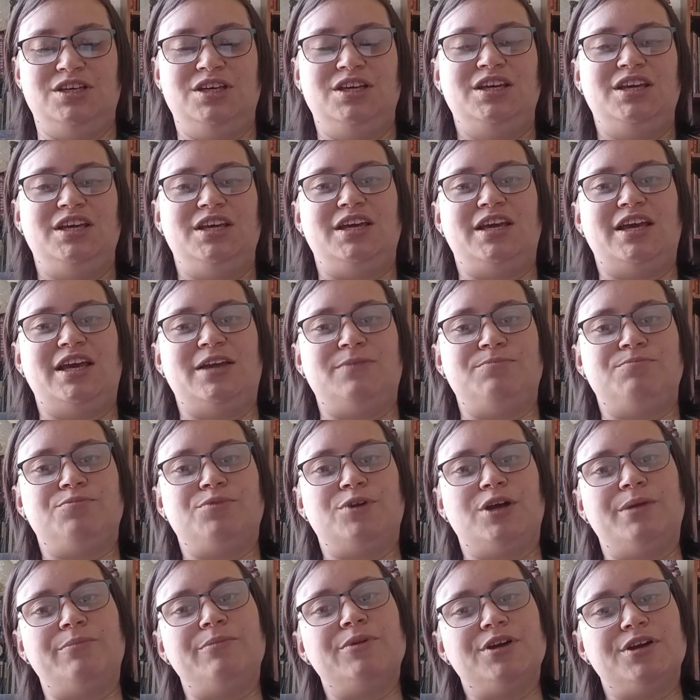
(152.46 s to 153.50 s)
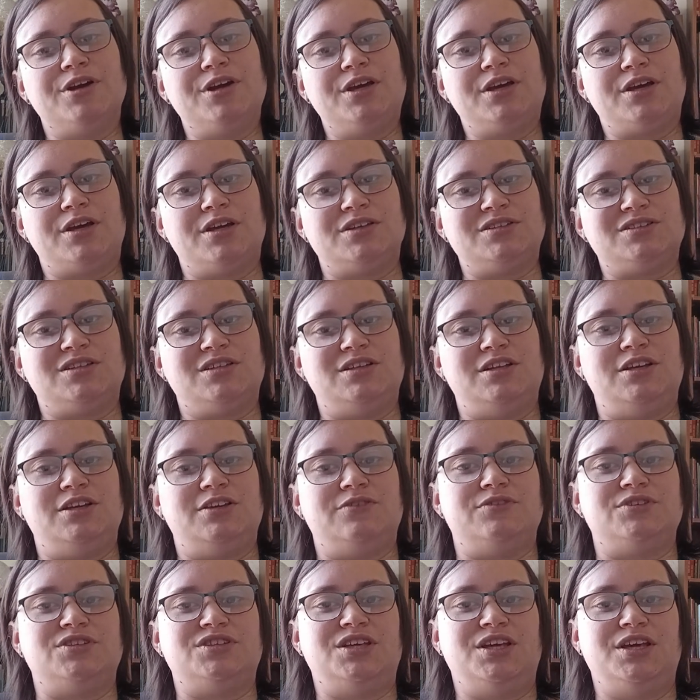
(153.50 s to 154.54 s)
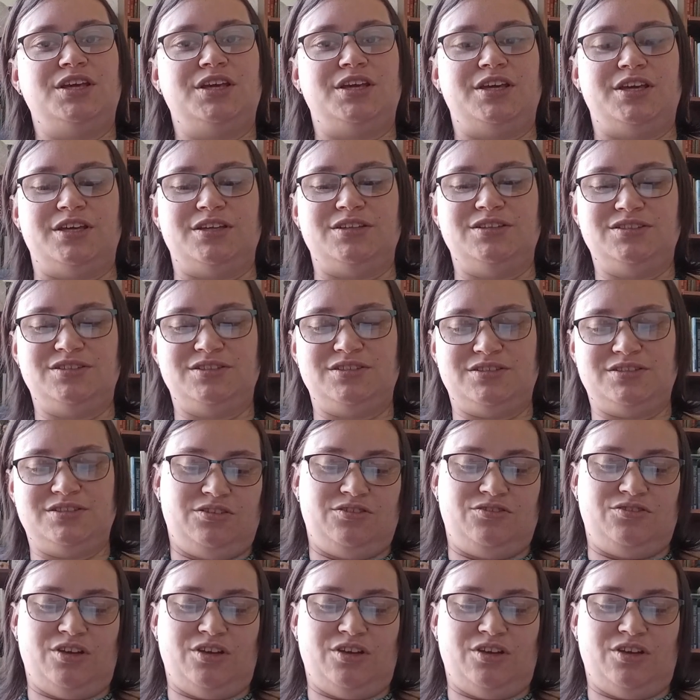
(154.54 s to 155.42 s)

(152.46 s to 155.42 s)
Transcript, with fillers: He had primary custody of his kids.